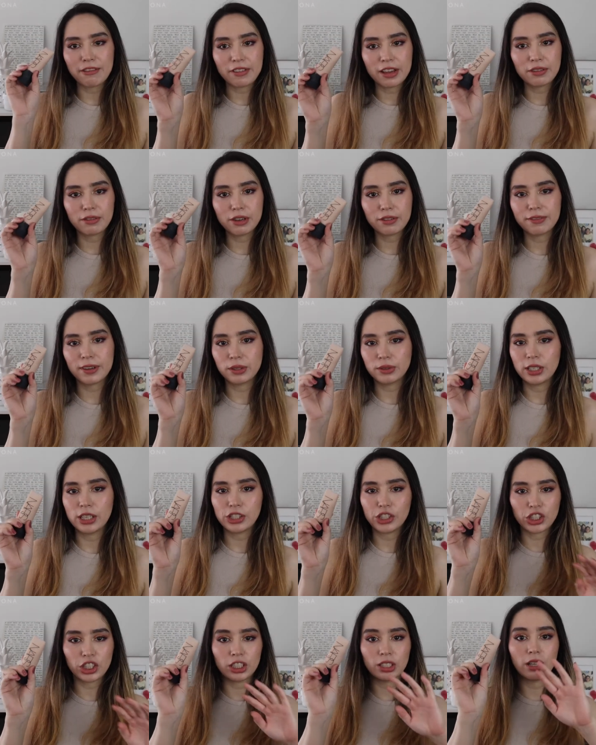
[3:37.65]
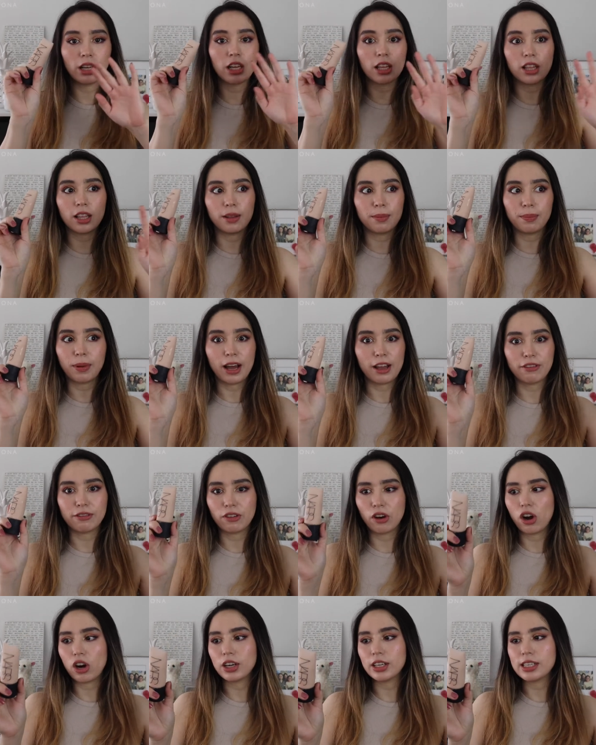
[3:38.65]
favorite foundation by
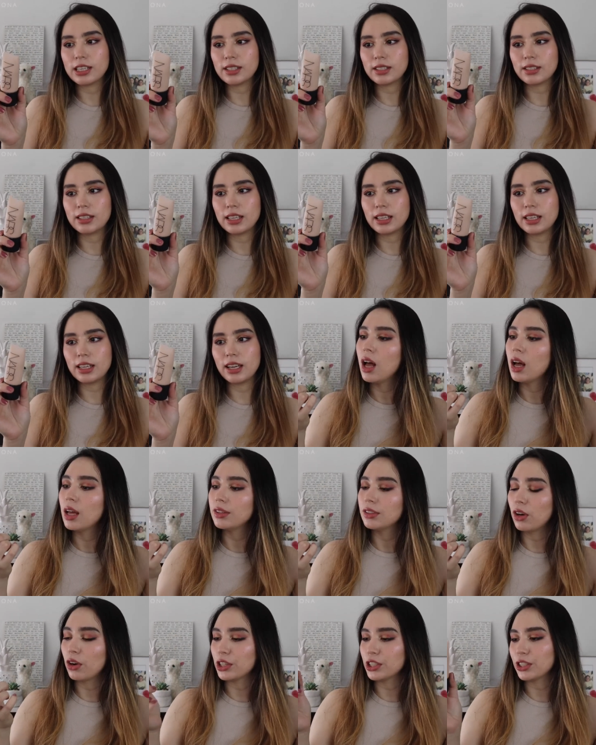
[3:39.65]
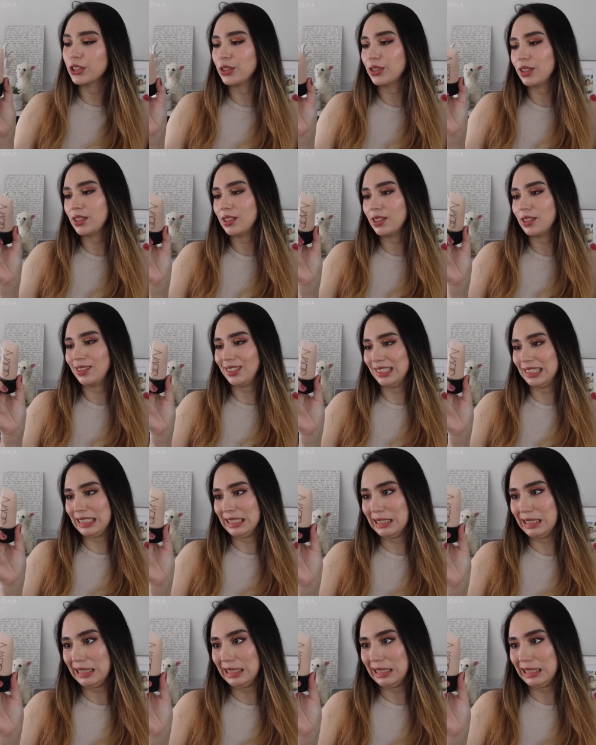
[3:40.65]
far is the NARS uh,